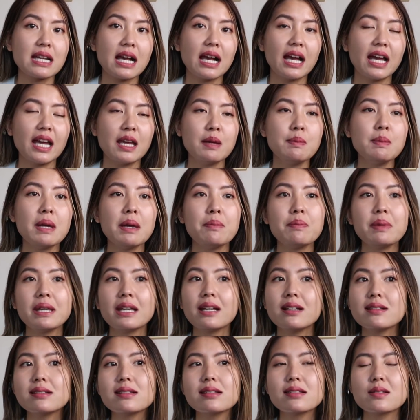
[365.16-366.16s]
time, and
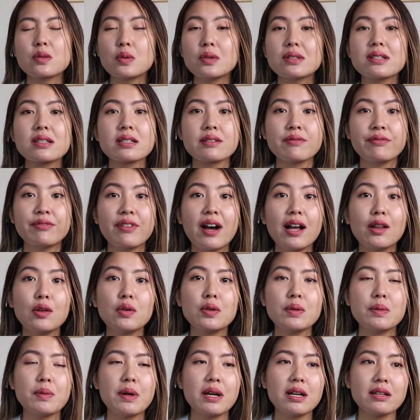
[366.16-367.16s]
because the school doesn't
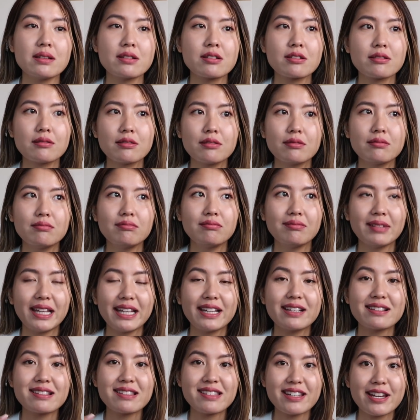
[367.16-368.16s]
follow
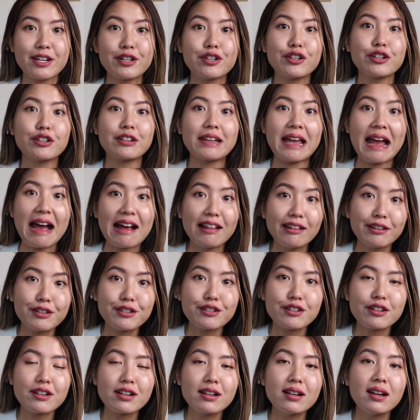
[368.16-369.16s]
like a standard
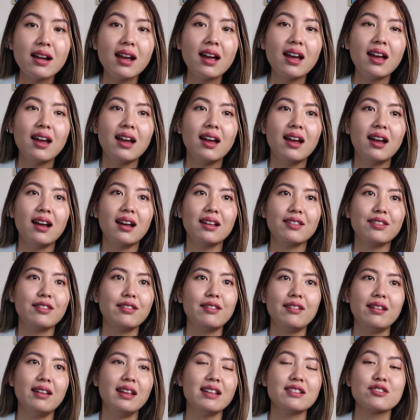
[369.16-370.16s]
calendar,
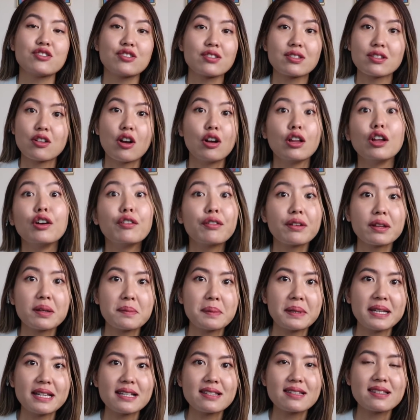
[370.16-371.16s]
it's just all over the
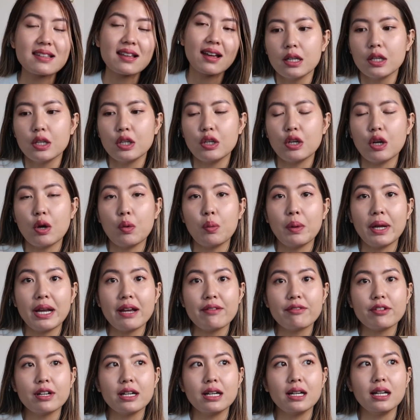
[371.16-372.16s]
place. You know,
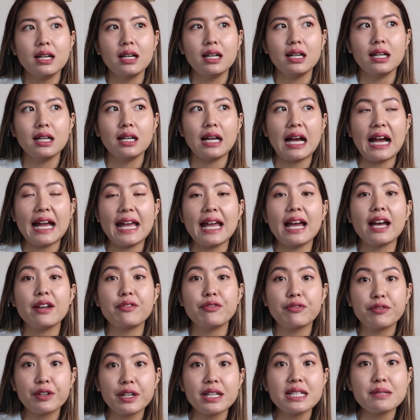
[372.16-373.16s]
whenever I had
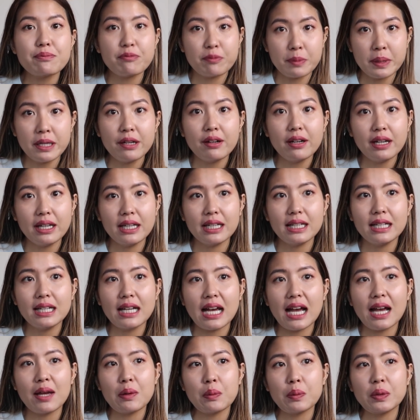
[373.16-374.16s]
free period,
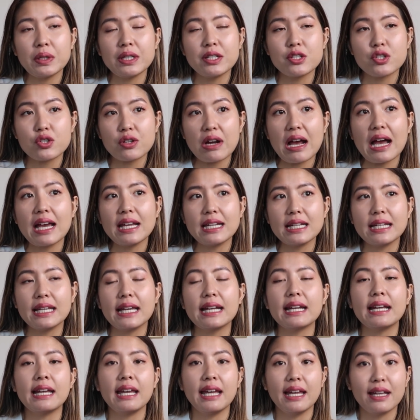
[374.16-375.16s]
I would try to
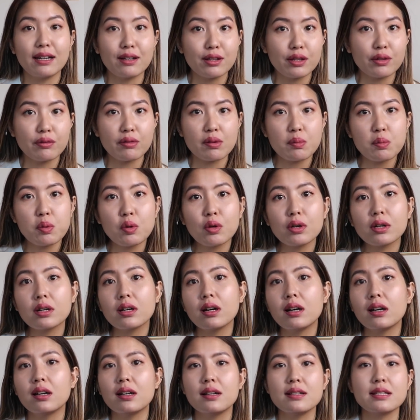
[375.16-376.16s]
get ahead on the report
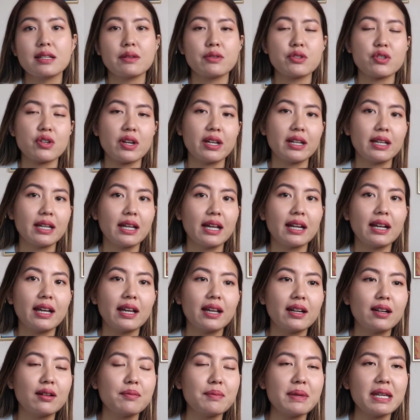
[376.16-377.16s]
cards. I would try to get
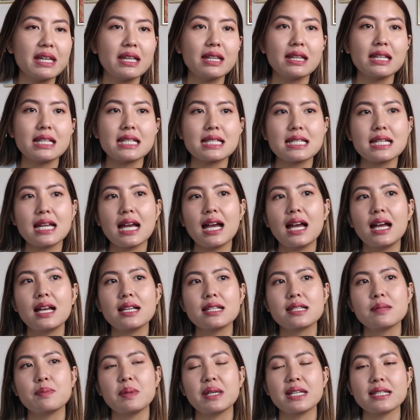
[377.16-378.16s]
ahead on making these
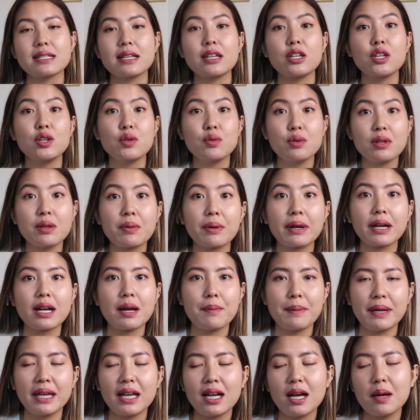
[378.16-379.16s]
tests because I knew they were
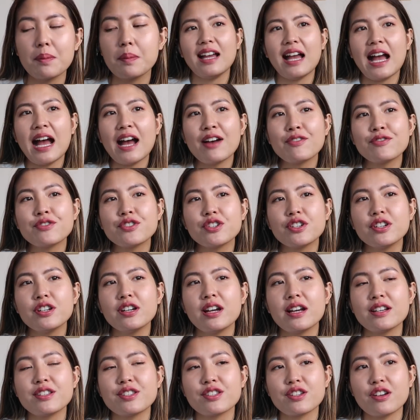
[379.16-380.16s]
coming out. After
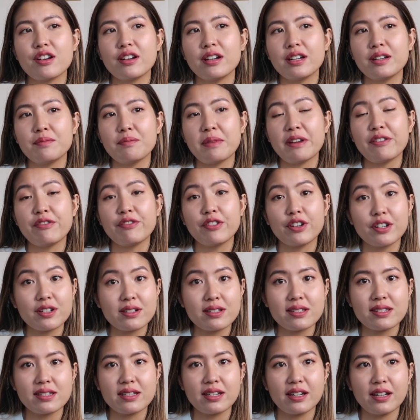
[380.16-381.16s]
I started my
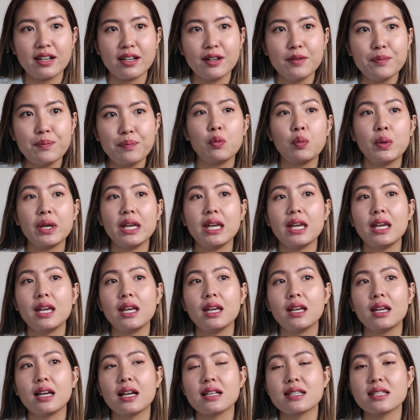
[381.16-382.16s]
first year,
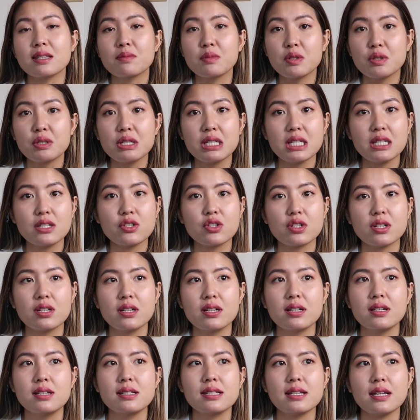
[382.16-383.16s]
we got some new
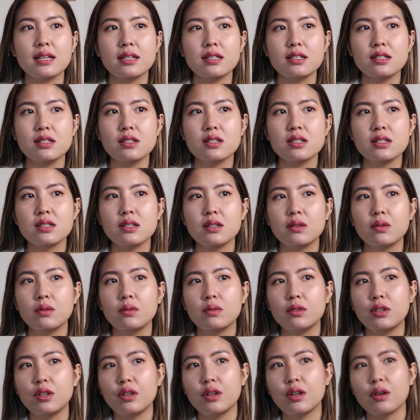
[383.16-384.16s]
teachers, and
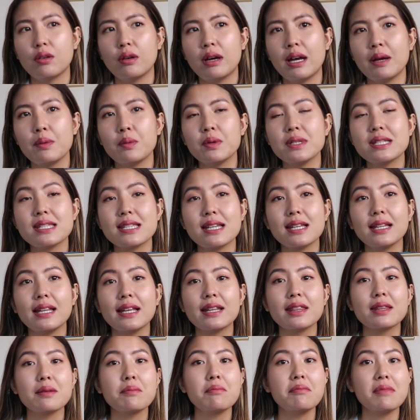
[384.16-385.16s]
you know, I would say
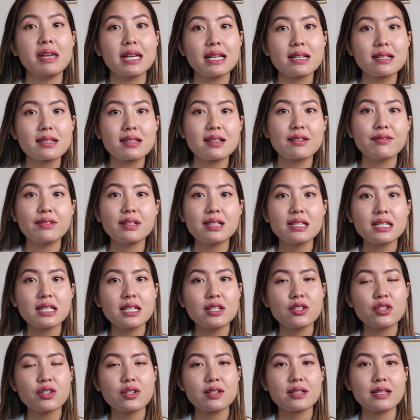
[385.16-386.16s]
like the mix of the
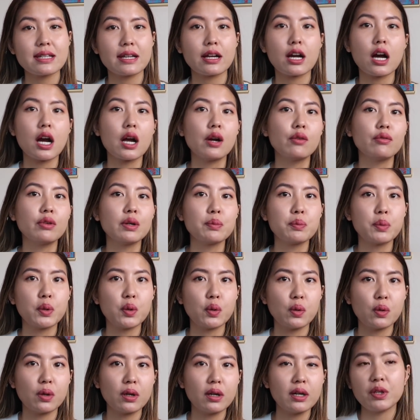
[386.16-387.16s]
teachers, like our
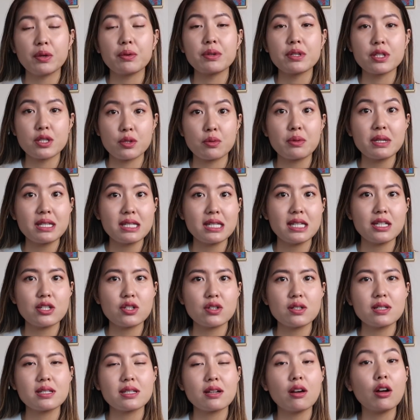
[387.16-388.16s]
rapport, there was 3
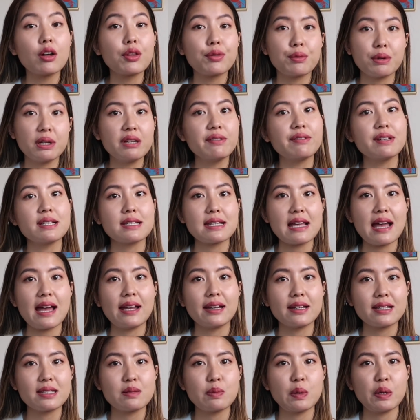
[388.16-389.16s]
teachers and all 3 of us had
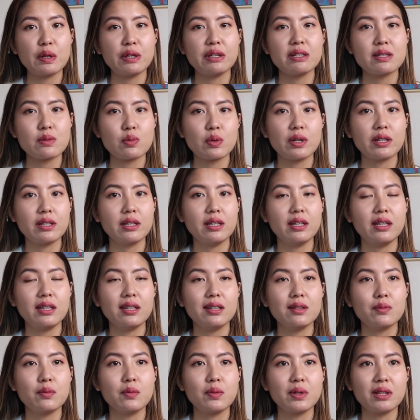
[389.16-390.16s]
experience
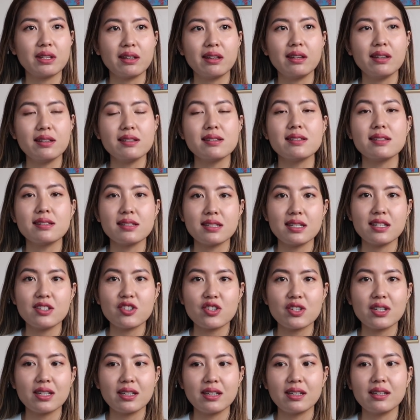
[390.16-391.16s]
working with kids and
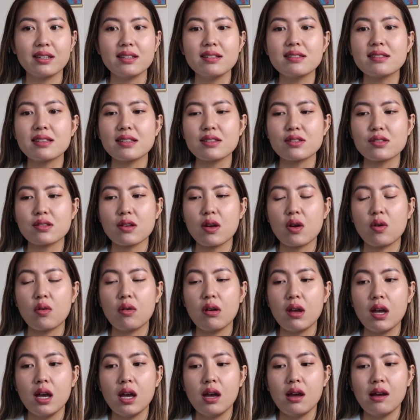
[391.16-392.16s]
teaching kids, and so